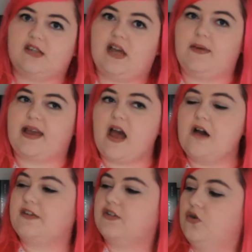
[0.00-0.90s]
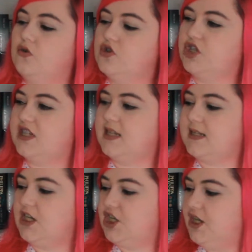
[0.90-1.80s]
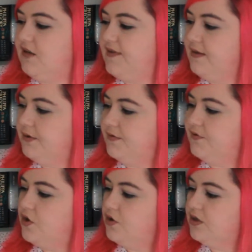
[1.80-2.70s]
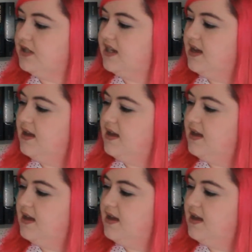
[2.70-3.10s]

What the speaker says: was coming out, this gorgeous edition of Language of Thorns,